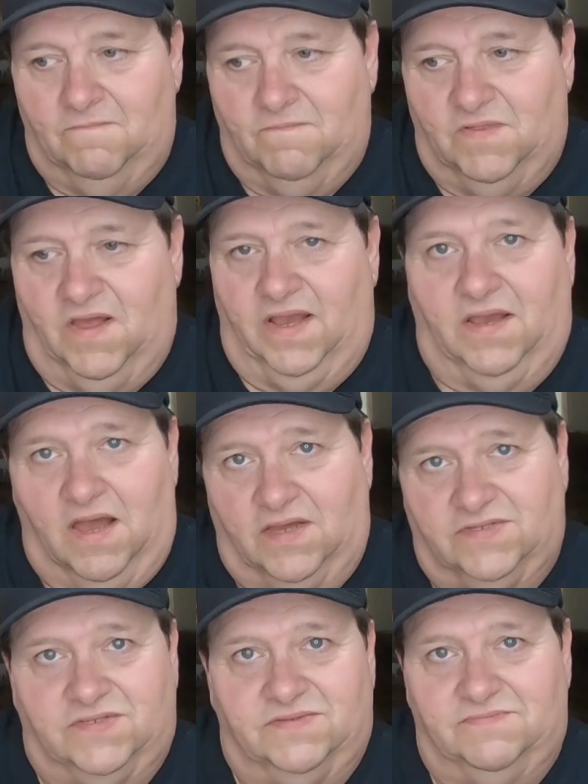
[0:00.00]
like
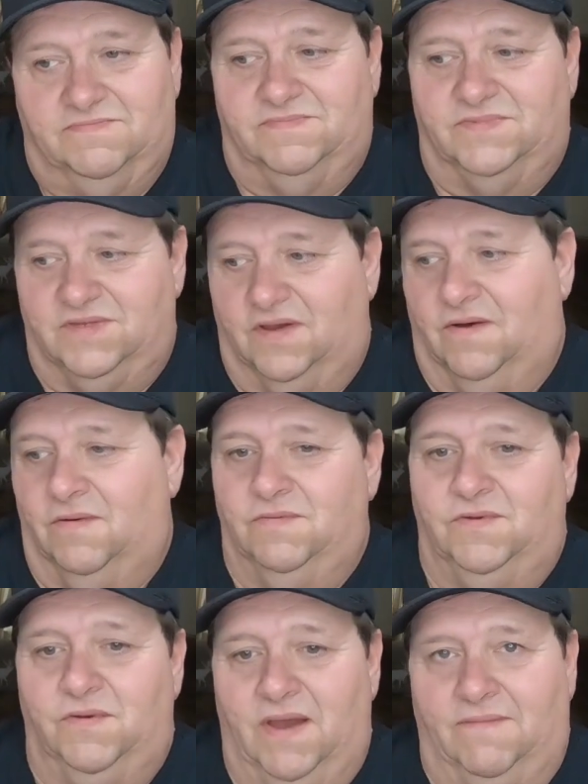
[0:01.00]
us, so
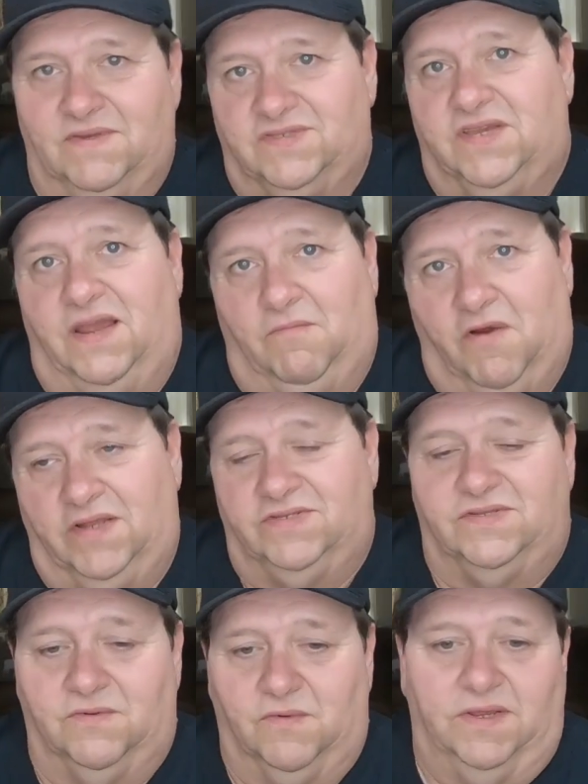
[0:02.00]
you have the same rights
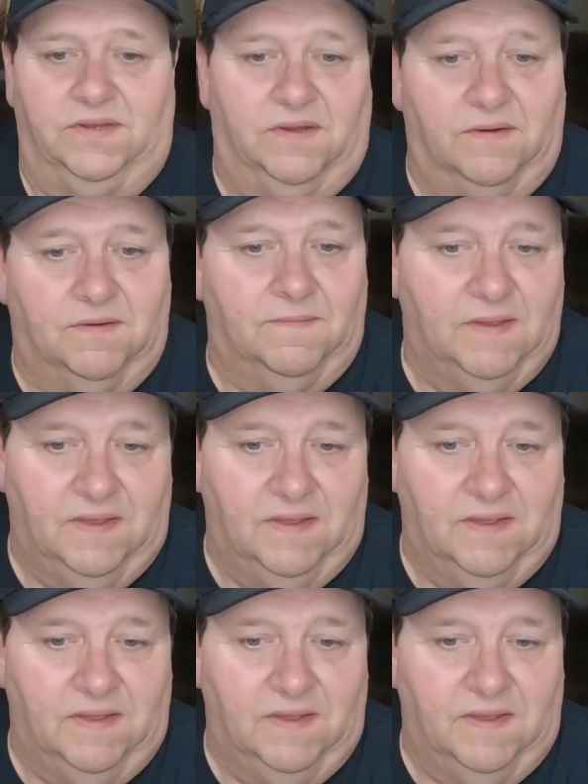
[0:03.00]
that we do.